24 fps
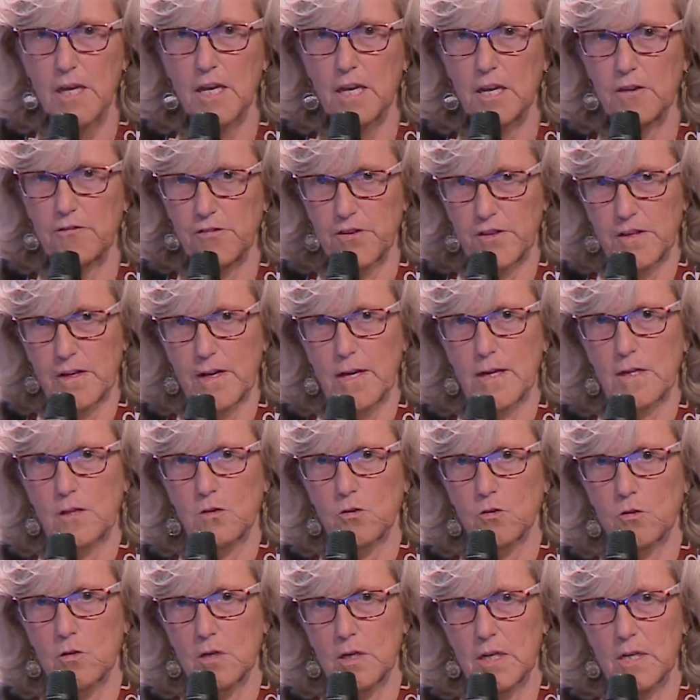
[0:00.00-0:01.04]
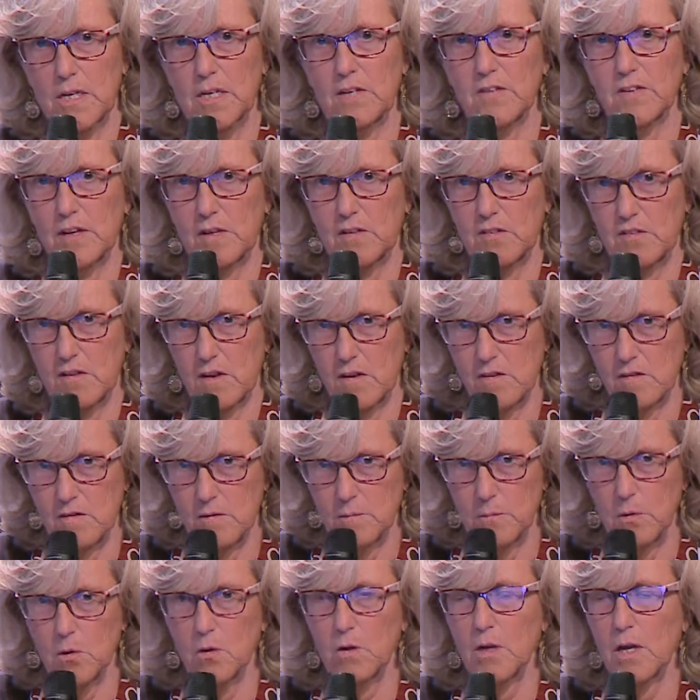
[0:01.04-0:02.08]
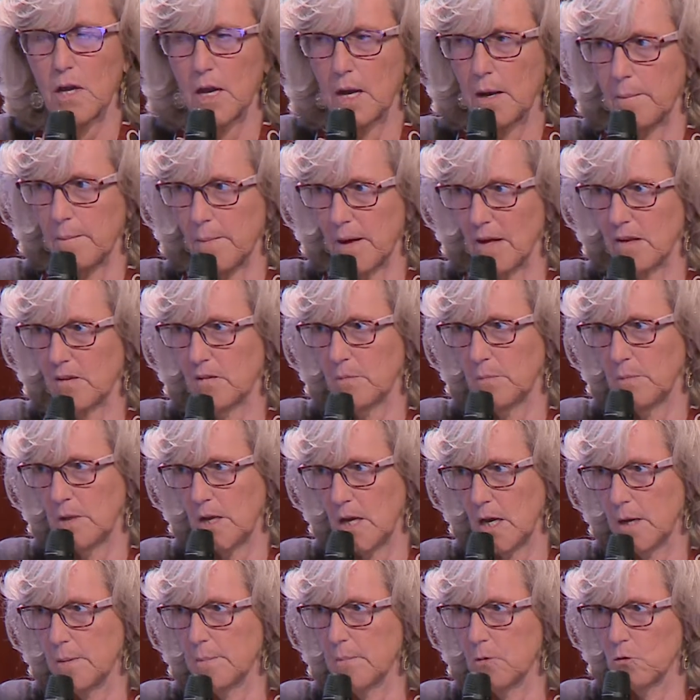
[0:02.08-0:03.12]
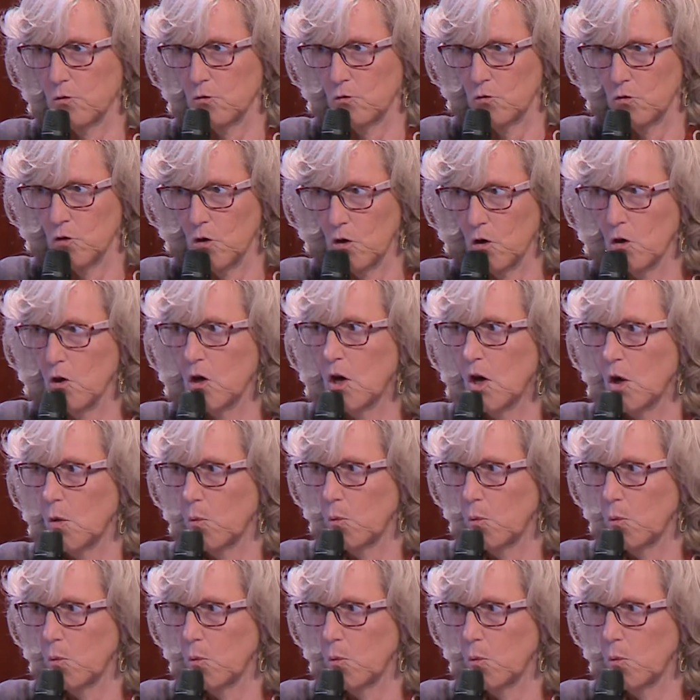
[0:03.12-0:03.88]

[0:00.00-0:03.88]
if a title is accessible and must be able to know